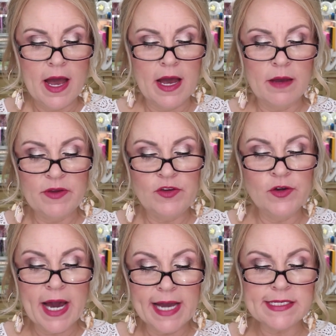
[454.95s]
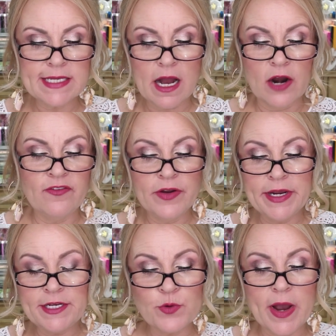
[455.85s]
Um, if you guys are
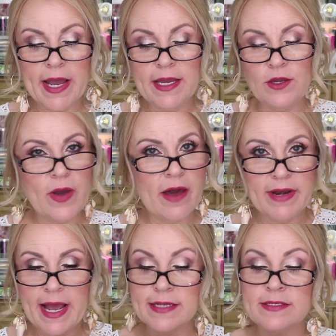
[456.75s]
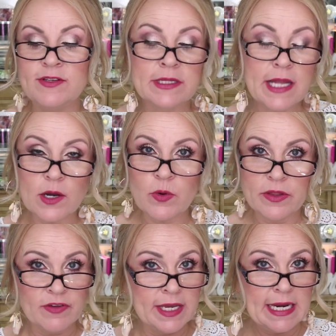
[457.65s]
very dry, you haven't had luck
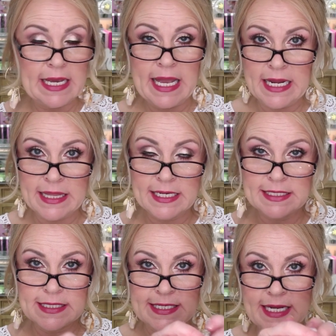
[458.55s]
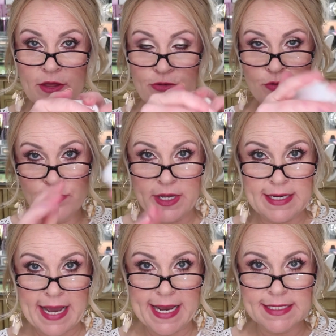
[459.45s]
with getting anything to stay through the
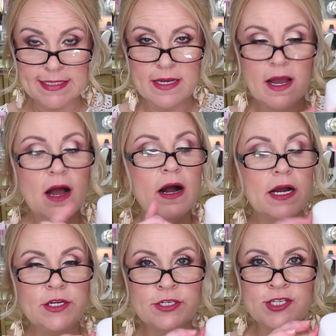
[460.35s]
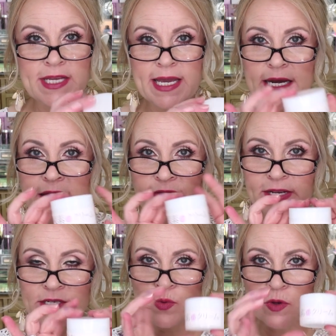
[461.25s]
night on your skin,
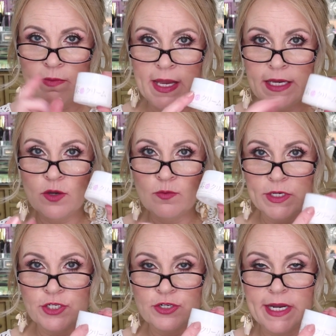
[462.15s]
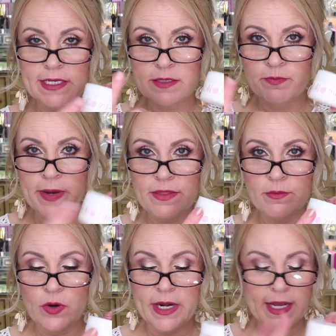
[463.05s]
this will make you moisturized by the
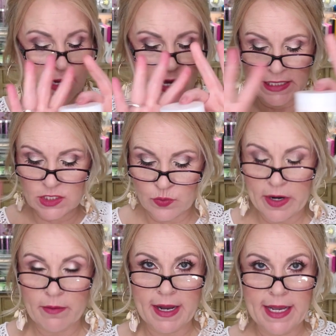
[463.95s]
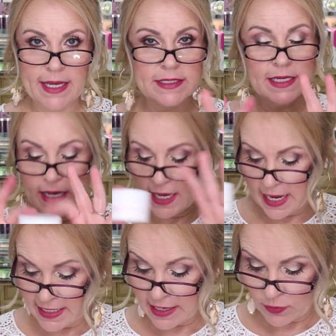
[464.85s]
morning. I swear by it.
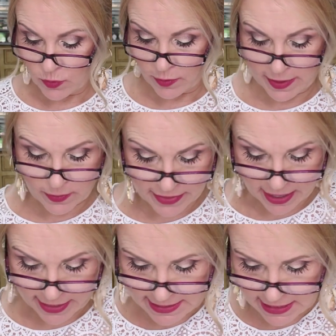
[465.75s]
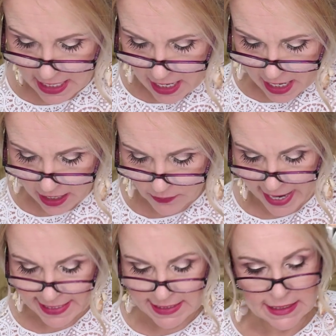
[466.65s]
I never will be without it. All
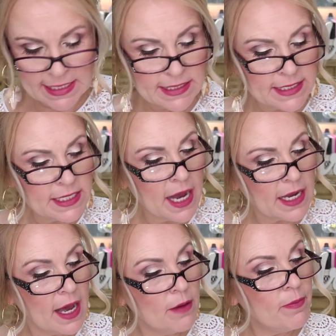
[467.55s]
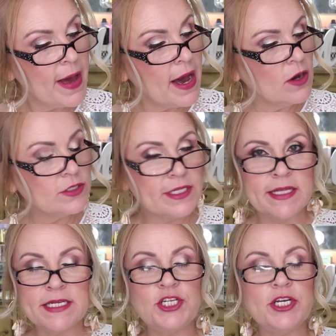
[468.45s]
right, let's talk about
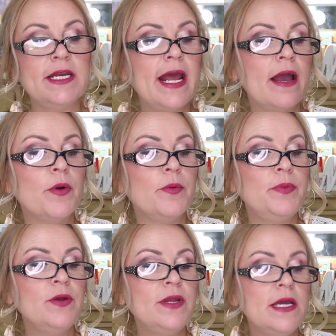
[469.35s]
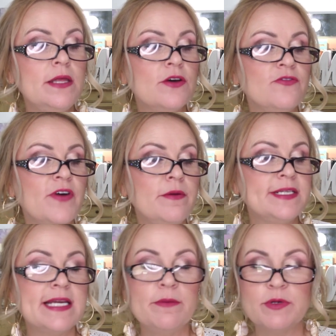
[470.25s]
the Gin Amber Beauty, the
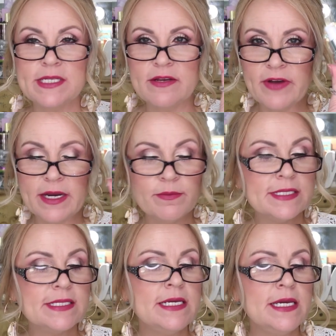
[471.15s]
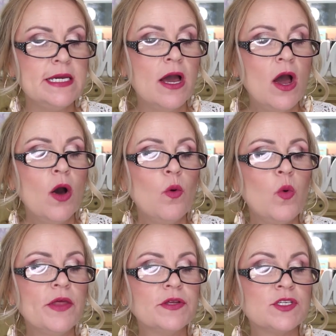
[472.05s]
10% vitamin C
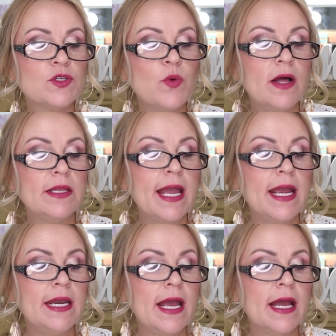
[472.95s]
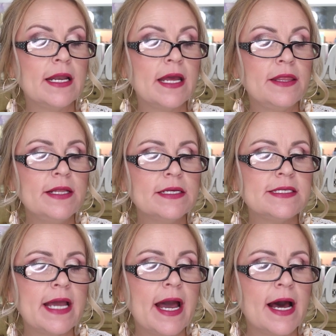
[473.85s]
with squalane, and I think this
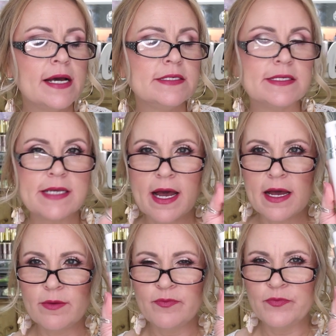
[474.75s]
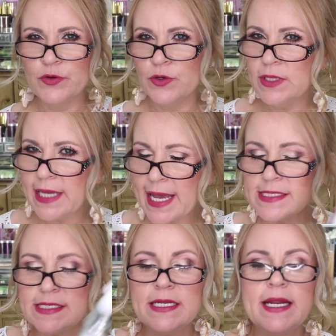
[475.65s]
has um, ferulic
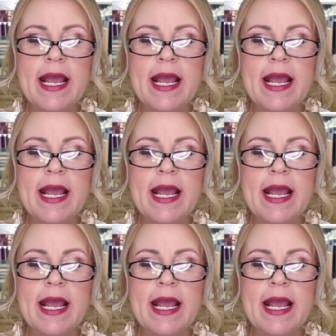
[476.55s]
acid in it.